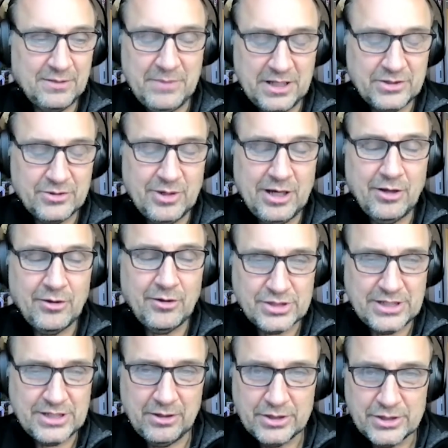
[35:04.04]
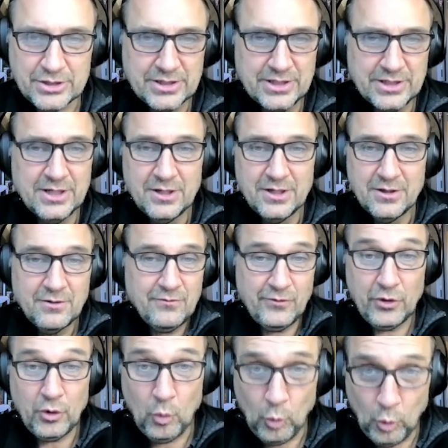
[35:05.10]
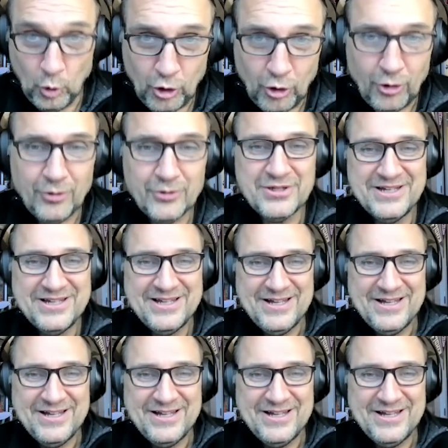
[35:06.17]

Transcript: mental health challenge for the world